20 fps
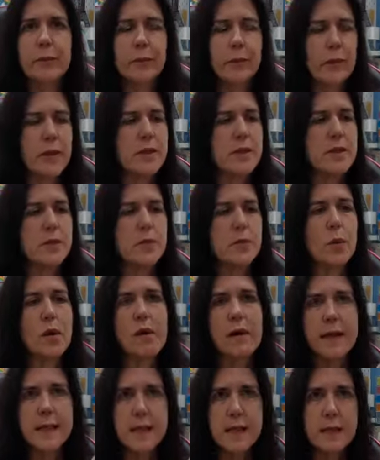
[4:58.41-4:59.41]
which is what
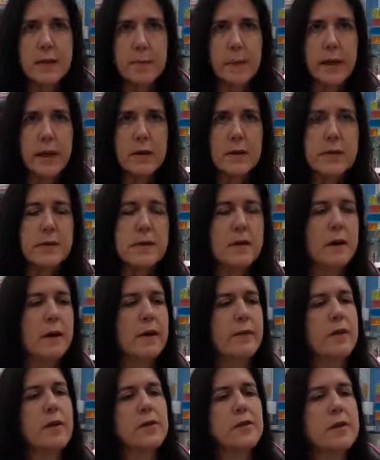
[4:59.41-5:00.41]
I did because
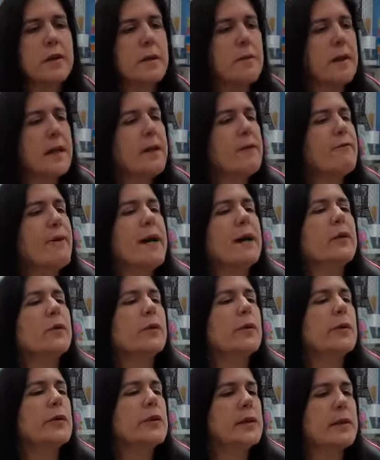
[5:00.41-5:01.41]
I've got so many fat
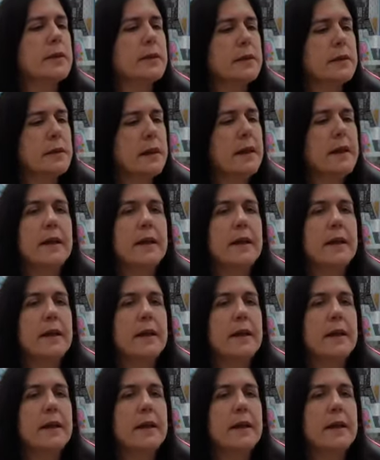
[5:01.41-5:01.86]
quarters,